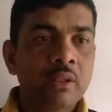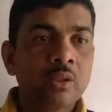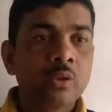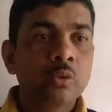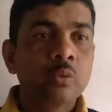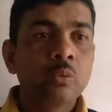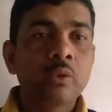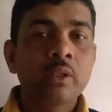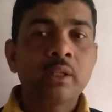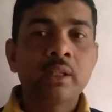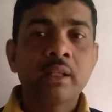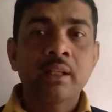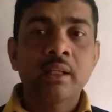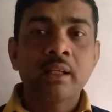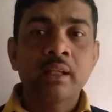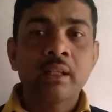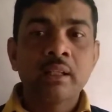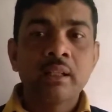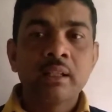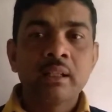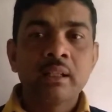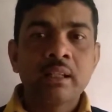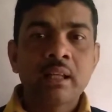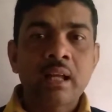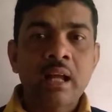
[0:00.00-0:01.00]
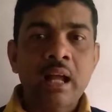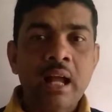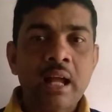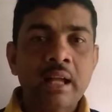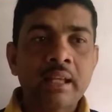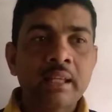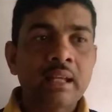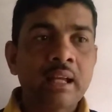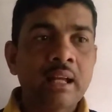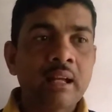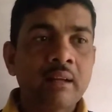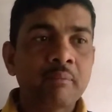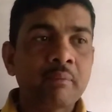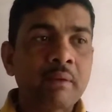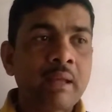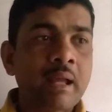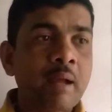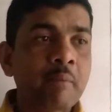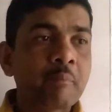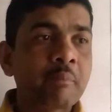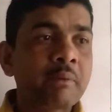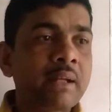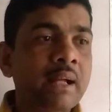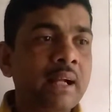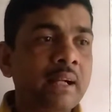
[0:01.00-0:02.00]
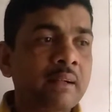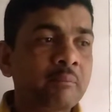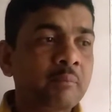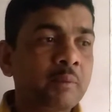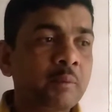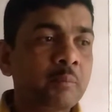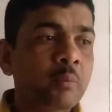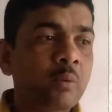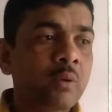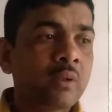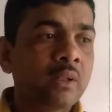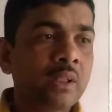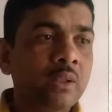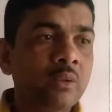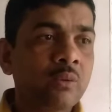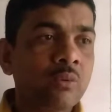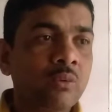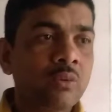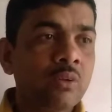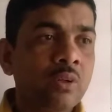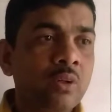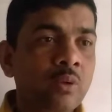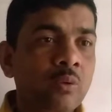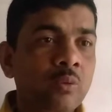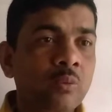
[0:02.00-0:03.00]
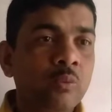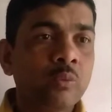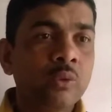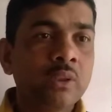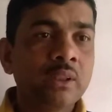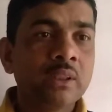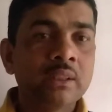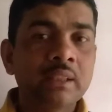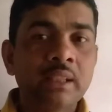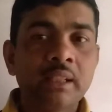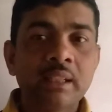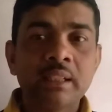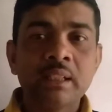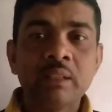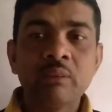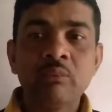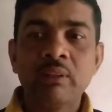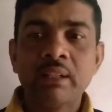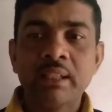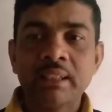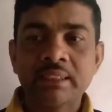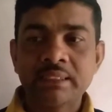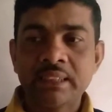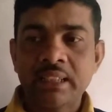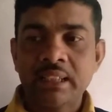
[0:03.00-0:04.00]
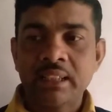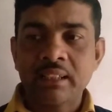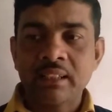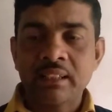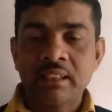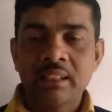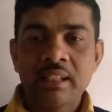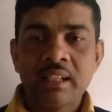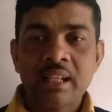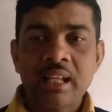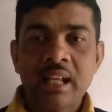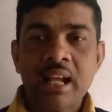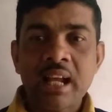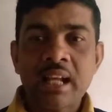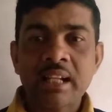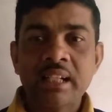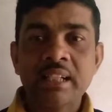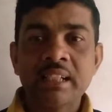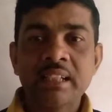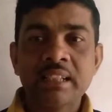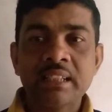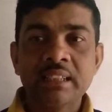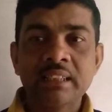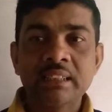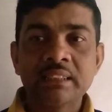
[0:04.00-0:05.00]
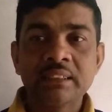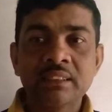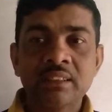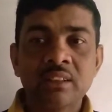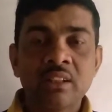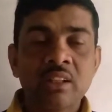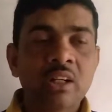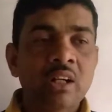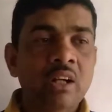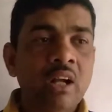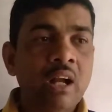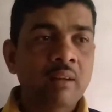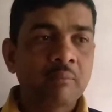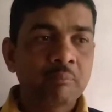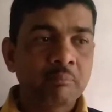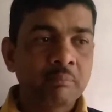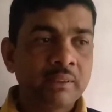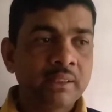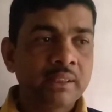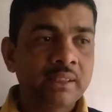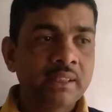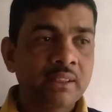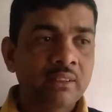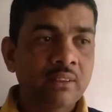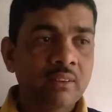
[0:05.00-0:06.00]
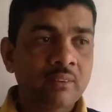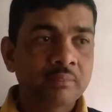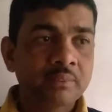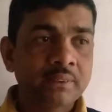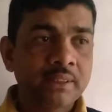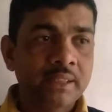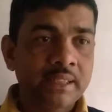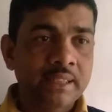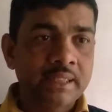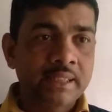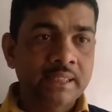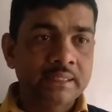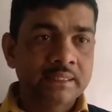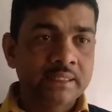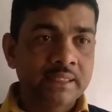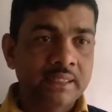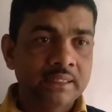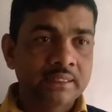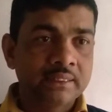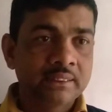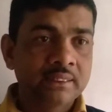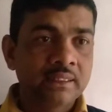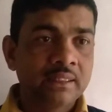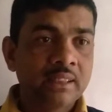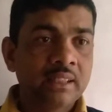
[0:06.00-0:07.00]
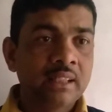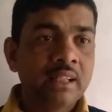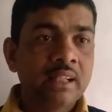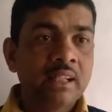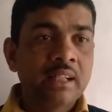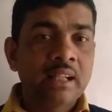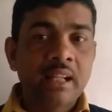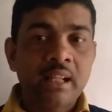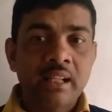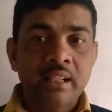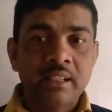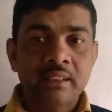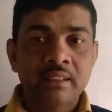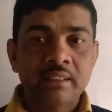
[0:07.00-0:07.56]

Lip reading: Today, I have appeared before you with a new lesson, and it is completing of sentences.